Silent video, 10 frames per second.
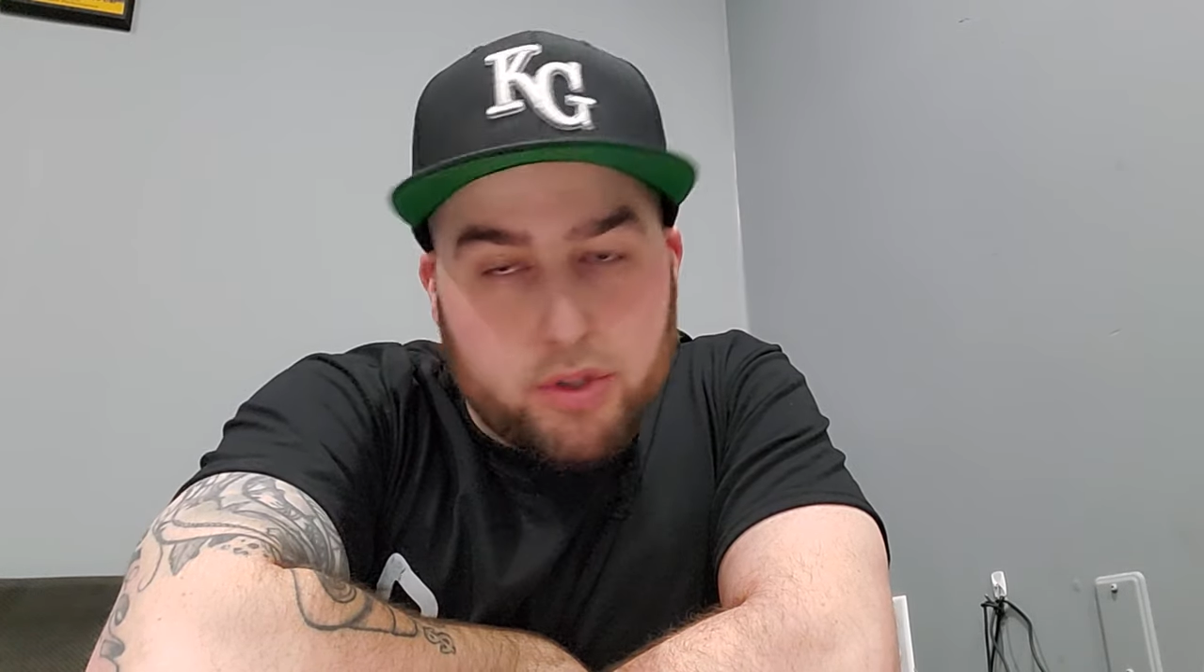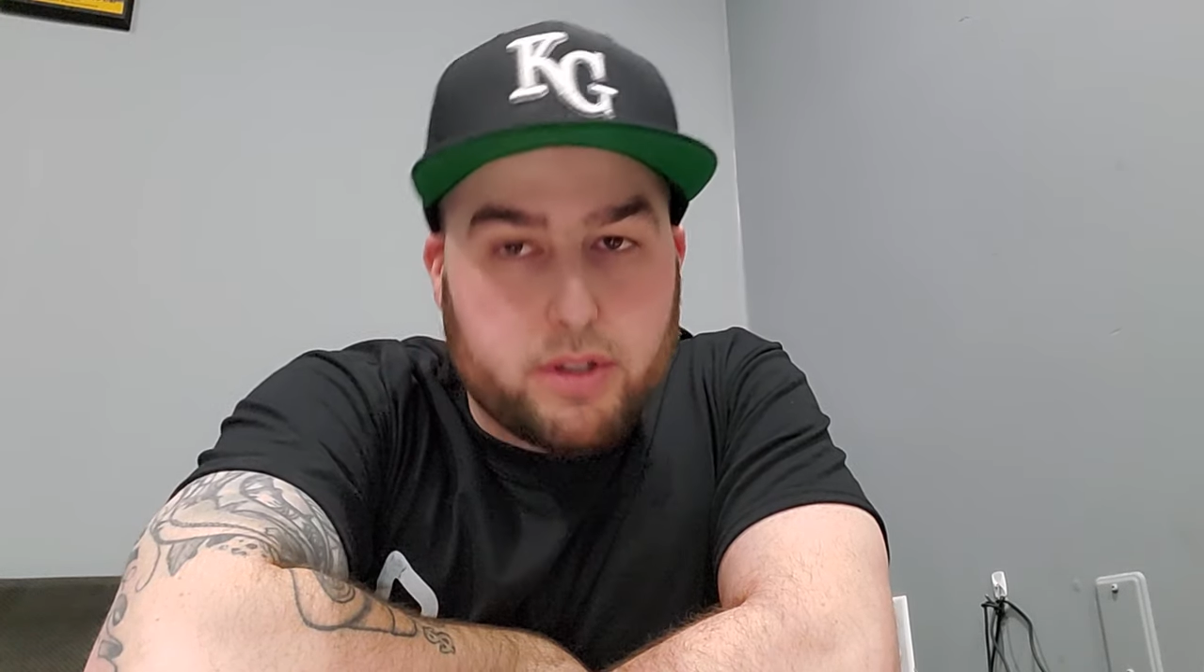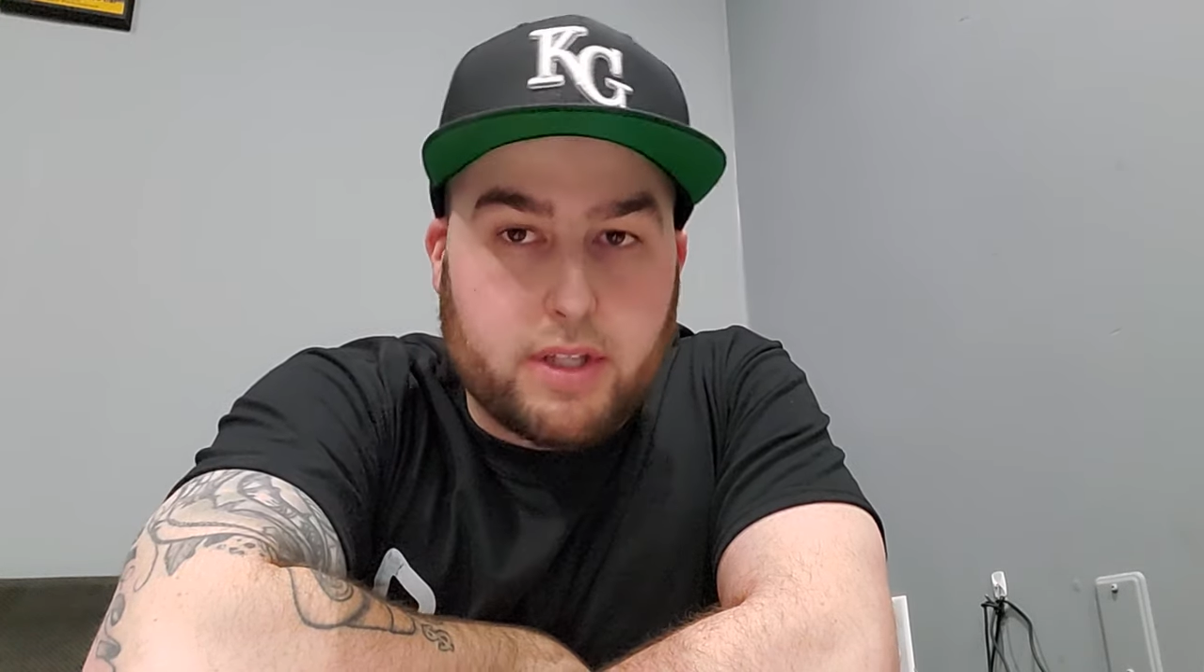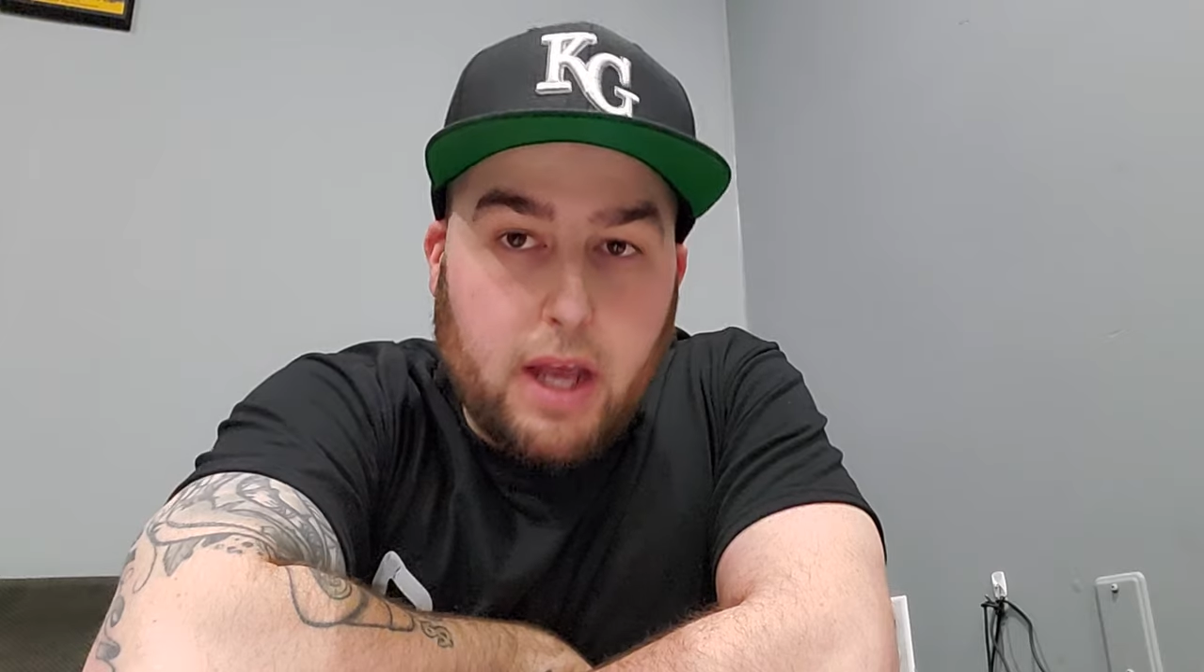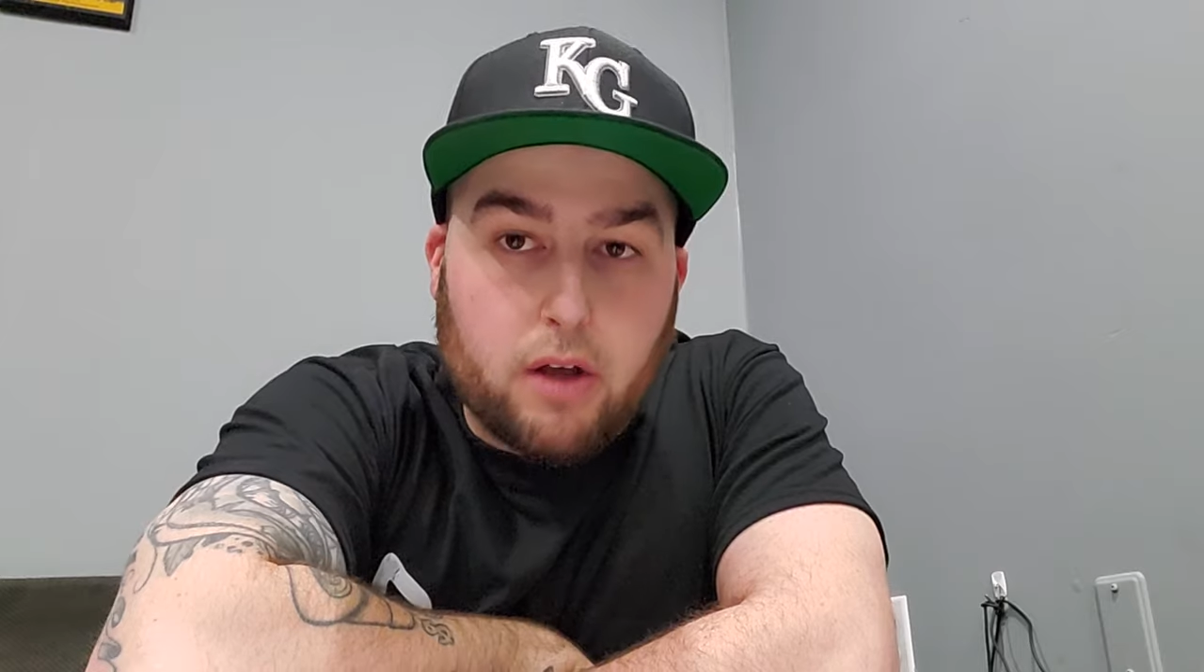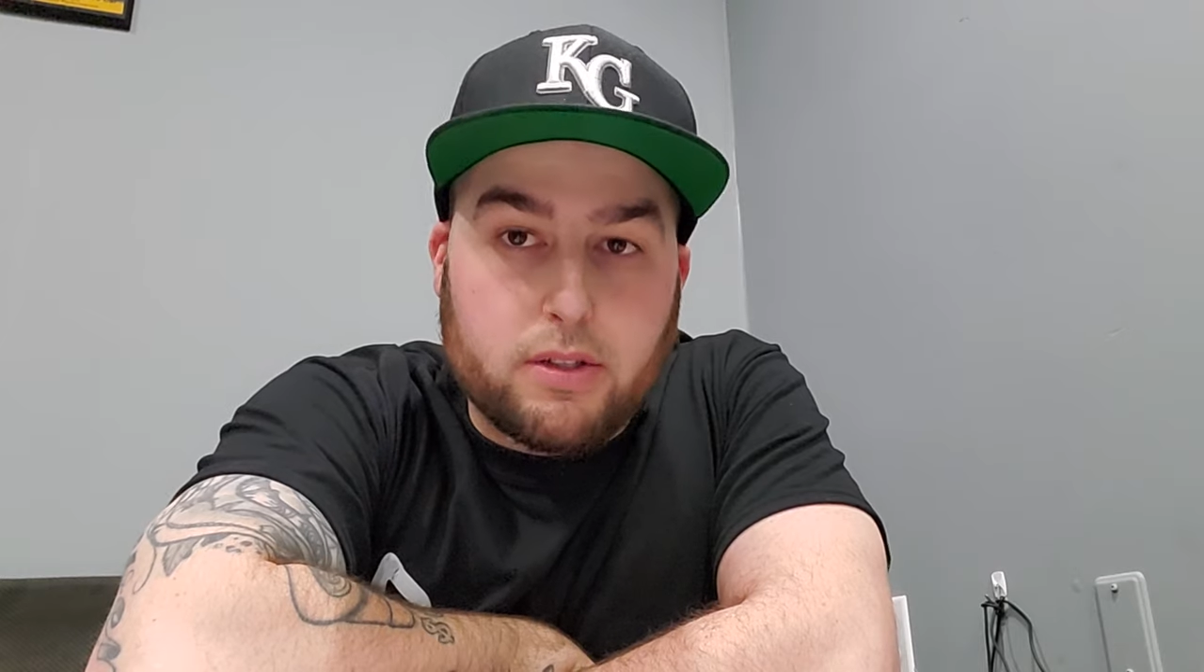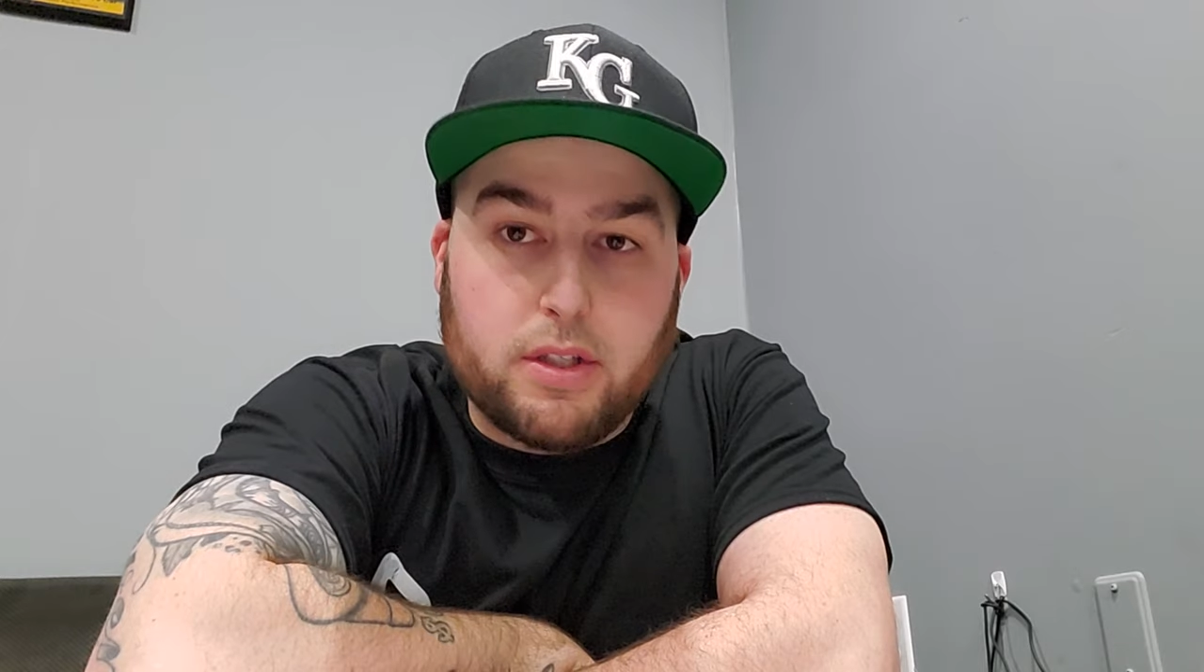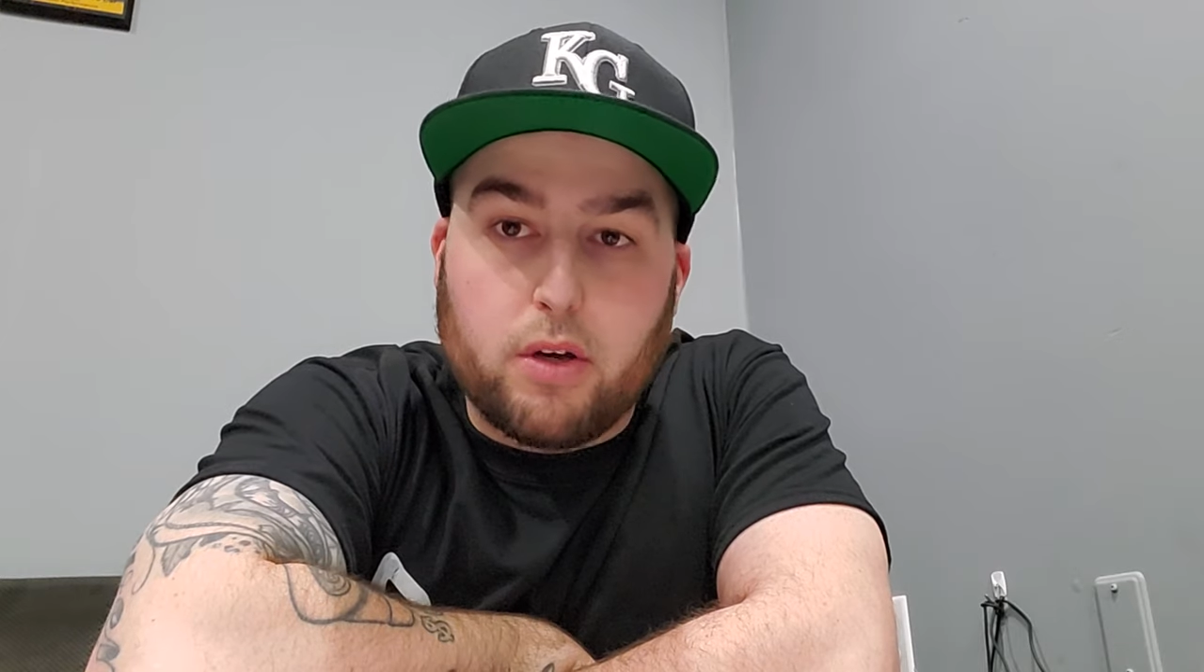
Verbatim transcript: which is a Galaxy